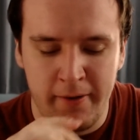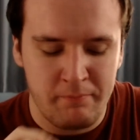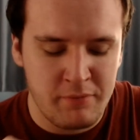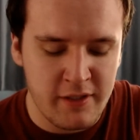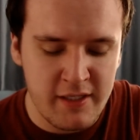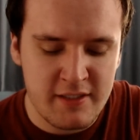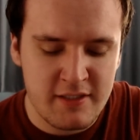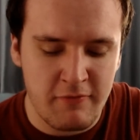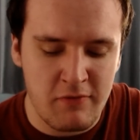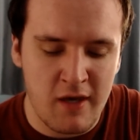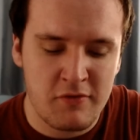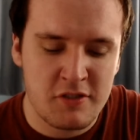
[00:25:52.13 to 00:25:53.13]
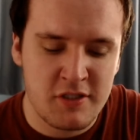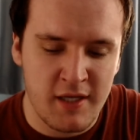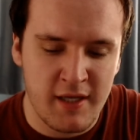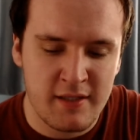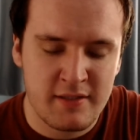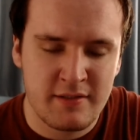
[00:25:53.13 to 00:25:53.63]
Please, if you have a
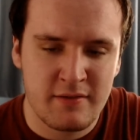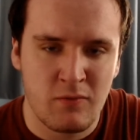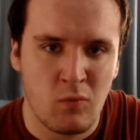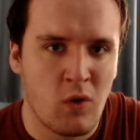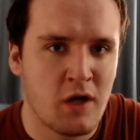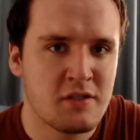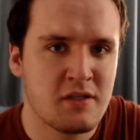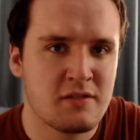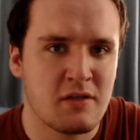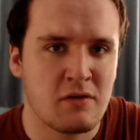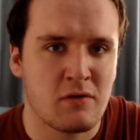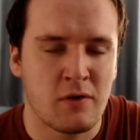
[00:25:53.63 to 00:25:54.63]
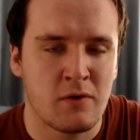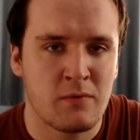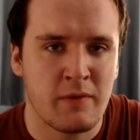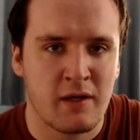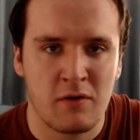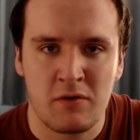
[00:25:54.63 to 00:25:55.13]
chance, watch this on your own,
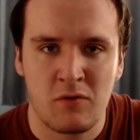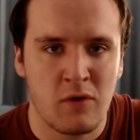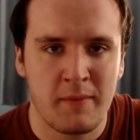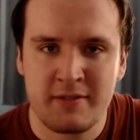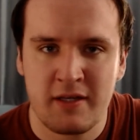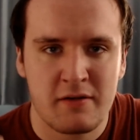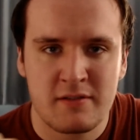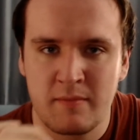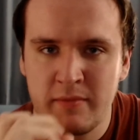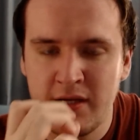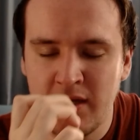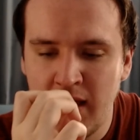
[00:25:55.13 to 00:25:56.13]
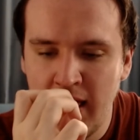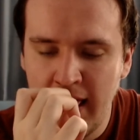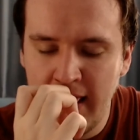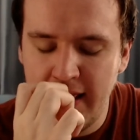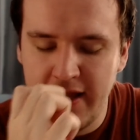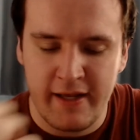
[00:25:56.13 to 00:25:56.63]
like go to a website or something,
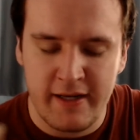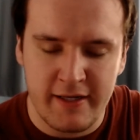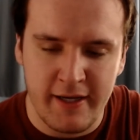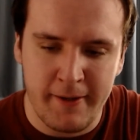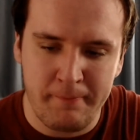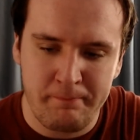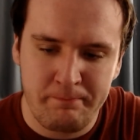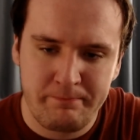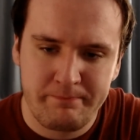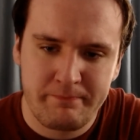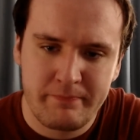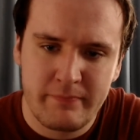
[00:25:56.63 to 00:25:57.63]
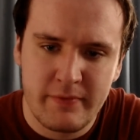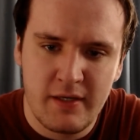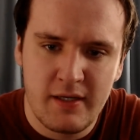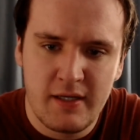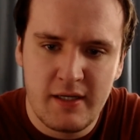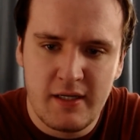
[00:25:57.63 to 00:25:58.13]
and
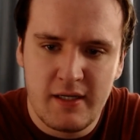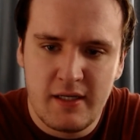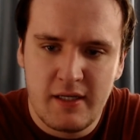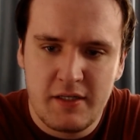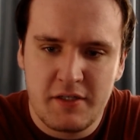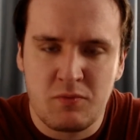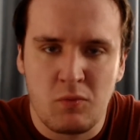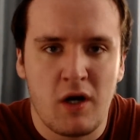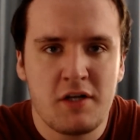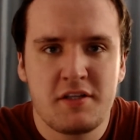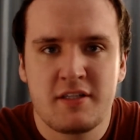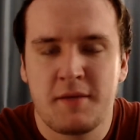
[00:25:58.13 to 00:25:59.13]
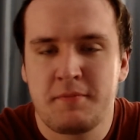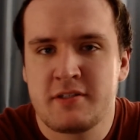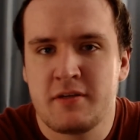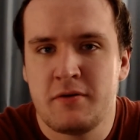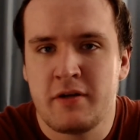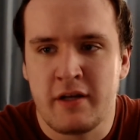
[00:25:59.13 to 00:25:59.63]
just watch this
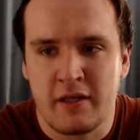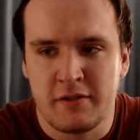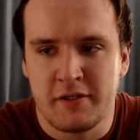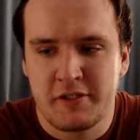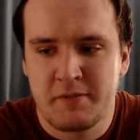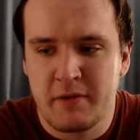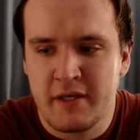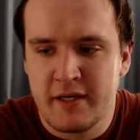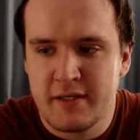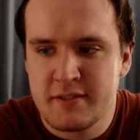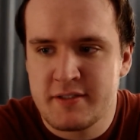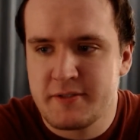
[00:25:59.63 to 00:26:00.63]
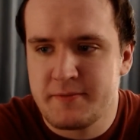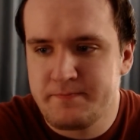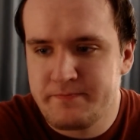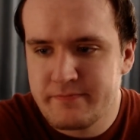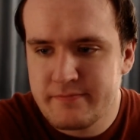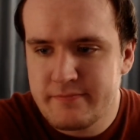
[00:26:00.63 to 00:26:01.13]
episode in English, because
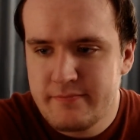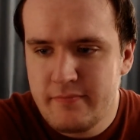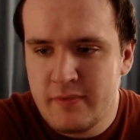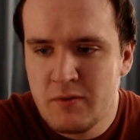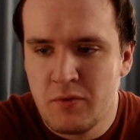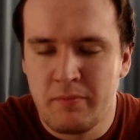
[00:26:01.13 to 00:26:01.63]
when